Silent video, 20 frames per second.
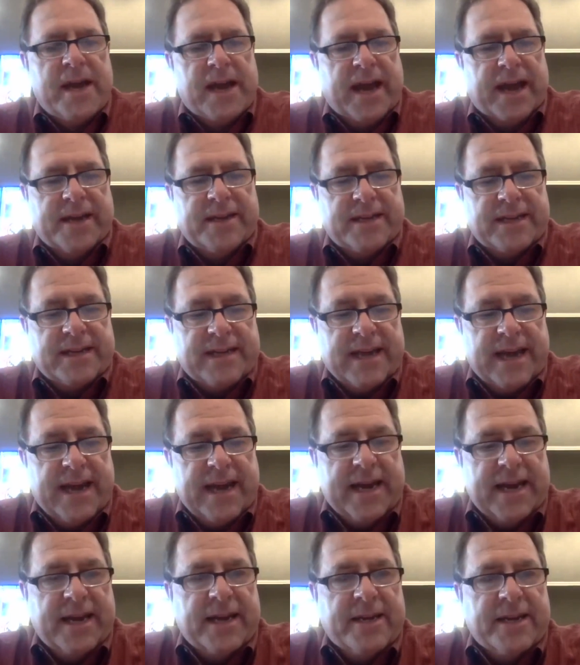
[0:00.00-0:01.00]
And
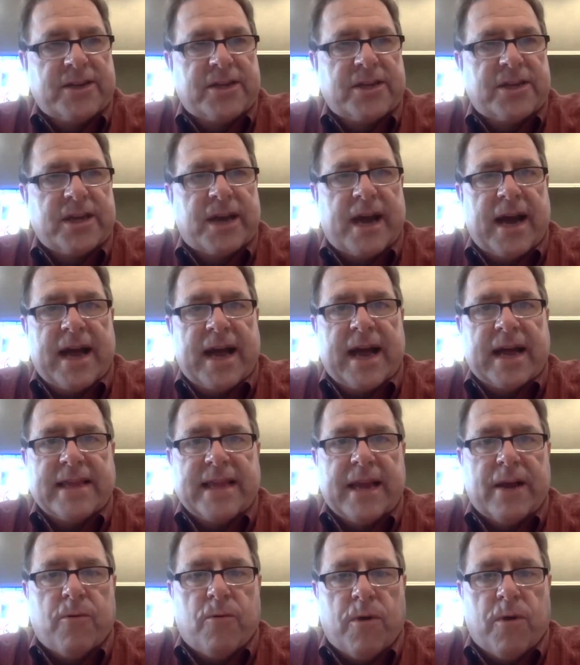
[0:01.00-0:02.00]
today, it's, I
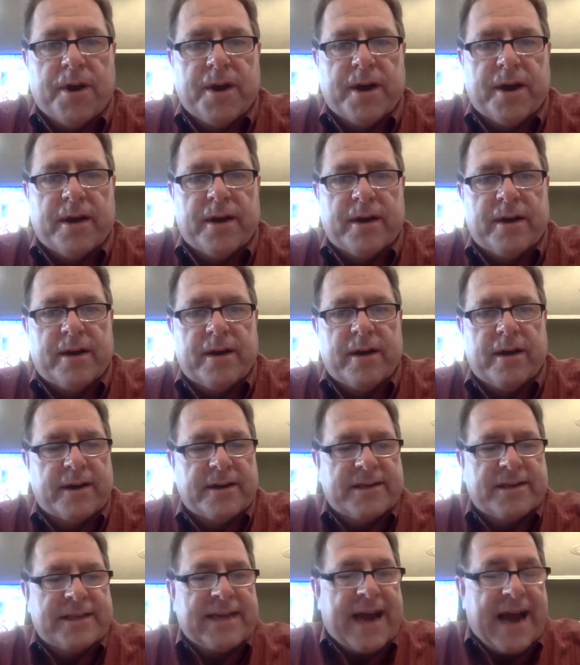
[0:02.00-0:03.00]
think, what a, a
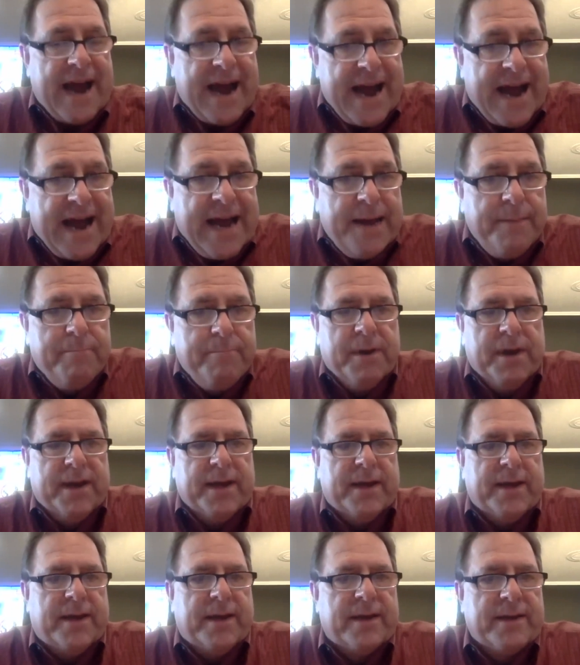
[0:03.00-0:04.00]

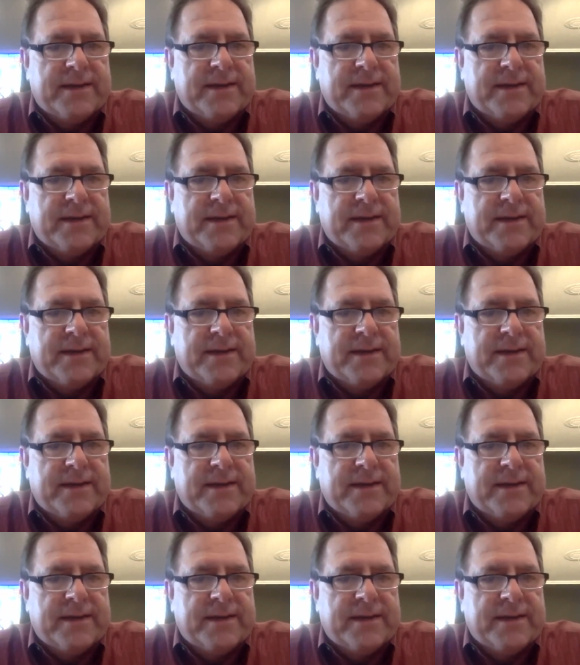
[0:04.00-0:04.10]
timely,